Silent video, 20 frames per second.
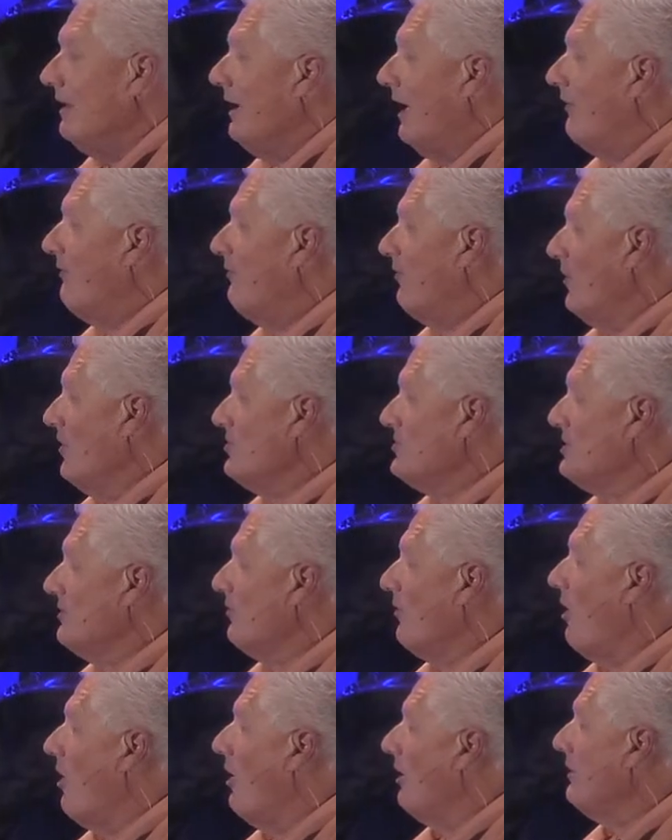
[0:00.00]
Now, first
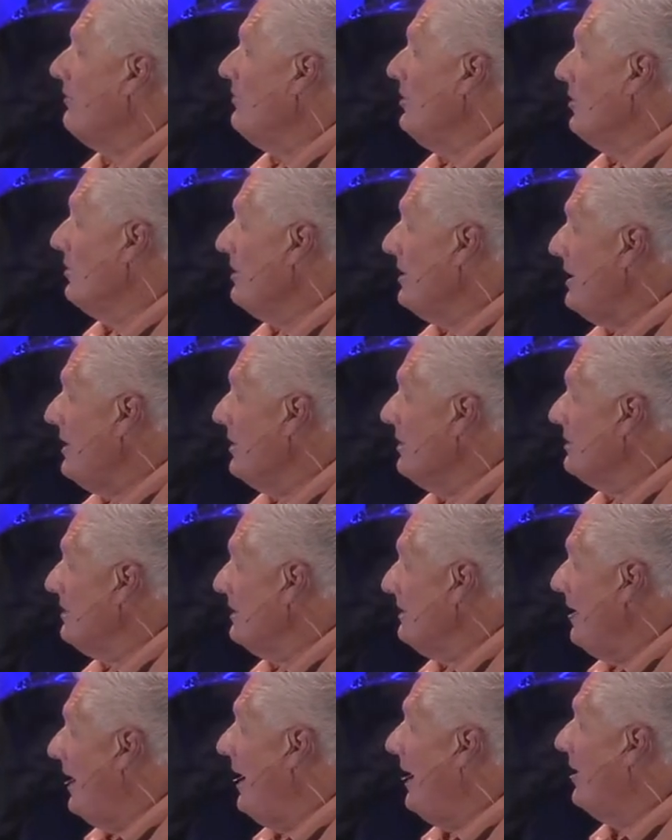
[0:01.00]
of all, if you're here
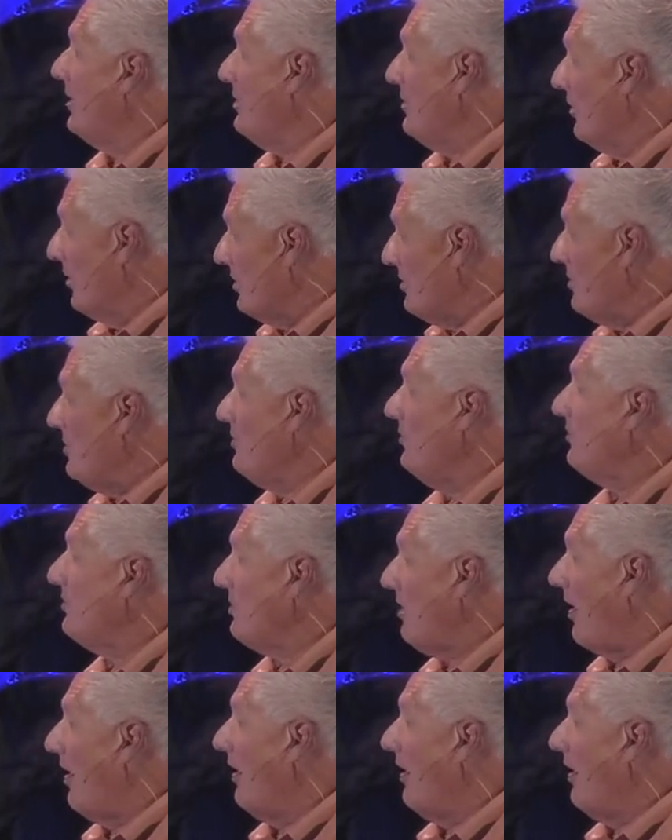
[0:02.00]
today and you're a used